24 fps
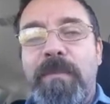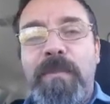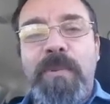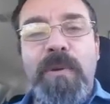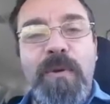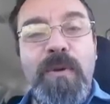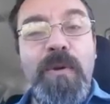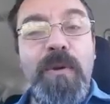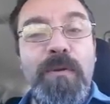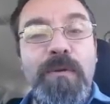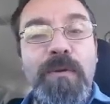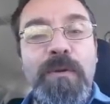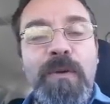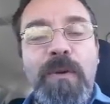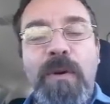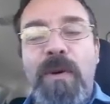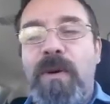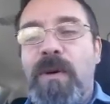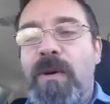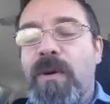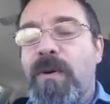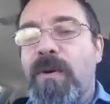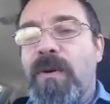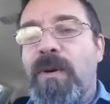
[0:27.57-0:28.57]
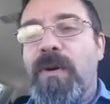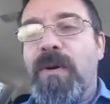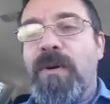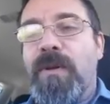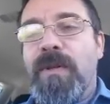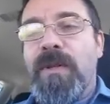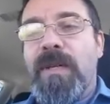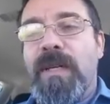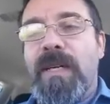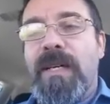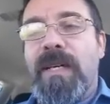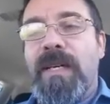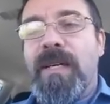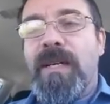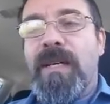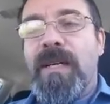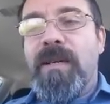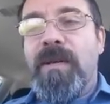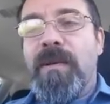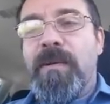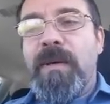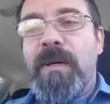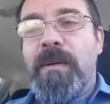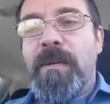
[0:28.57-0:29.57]
proofs, quote unquote, that
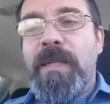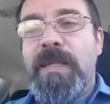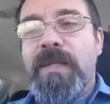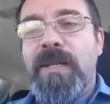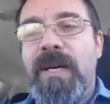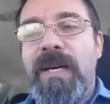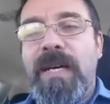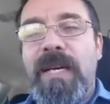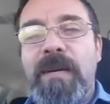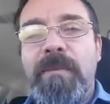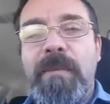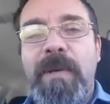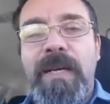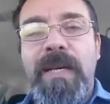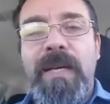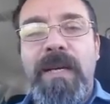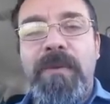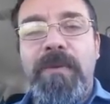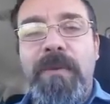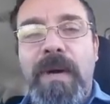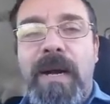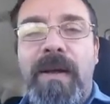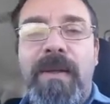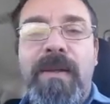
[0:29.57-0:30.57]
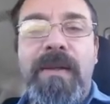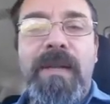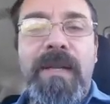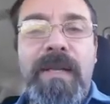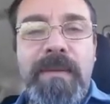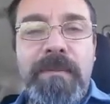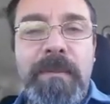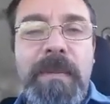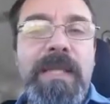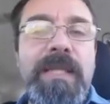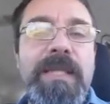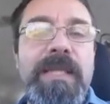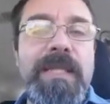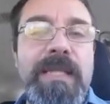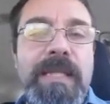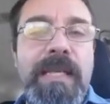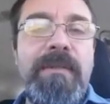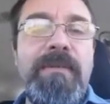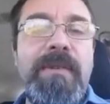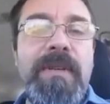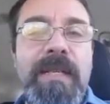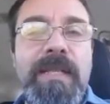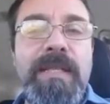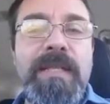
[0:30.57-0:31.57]
I'm going to be talking about here, rather than me just
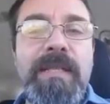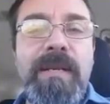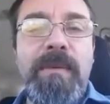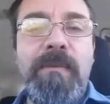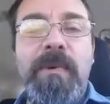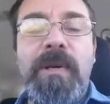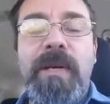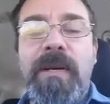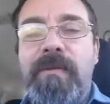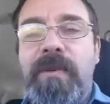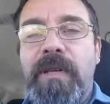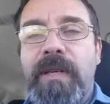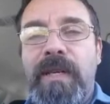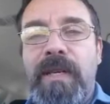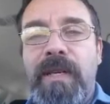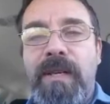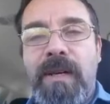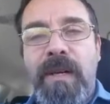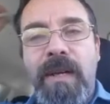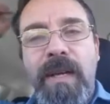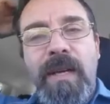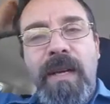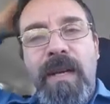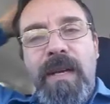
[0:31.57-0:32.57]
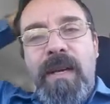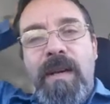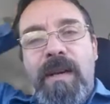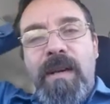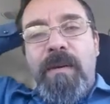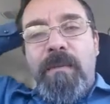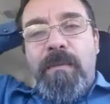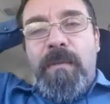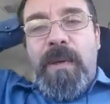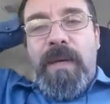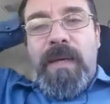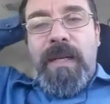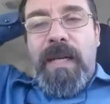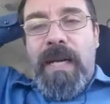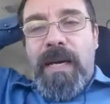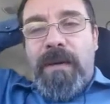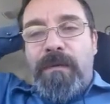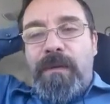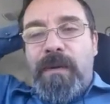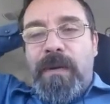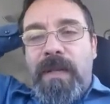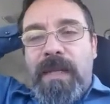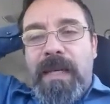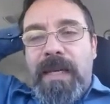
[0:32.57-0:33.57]
giving a summary of it here. But I
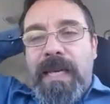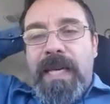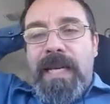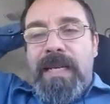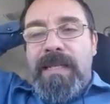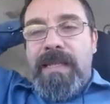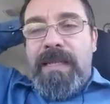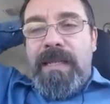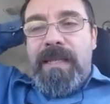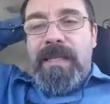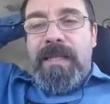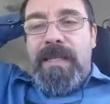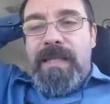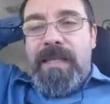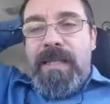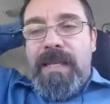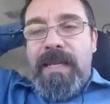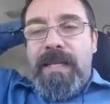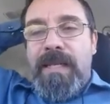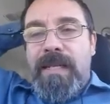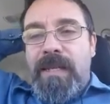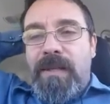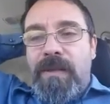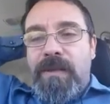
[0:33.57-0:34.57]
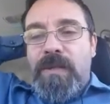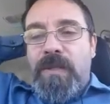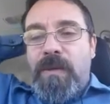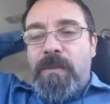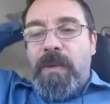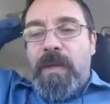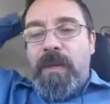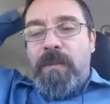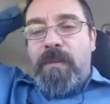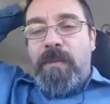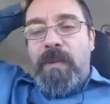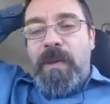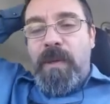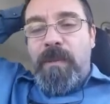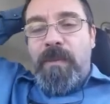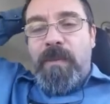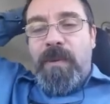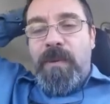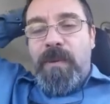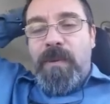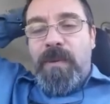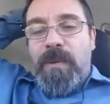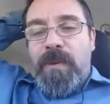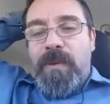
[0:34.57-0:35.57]
feel like out of necessity, there's so many
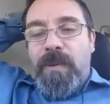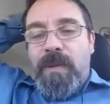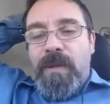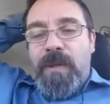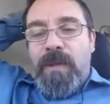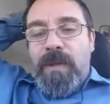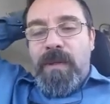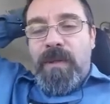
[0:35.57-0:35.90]
people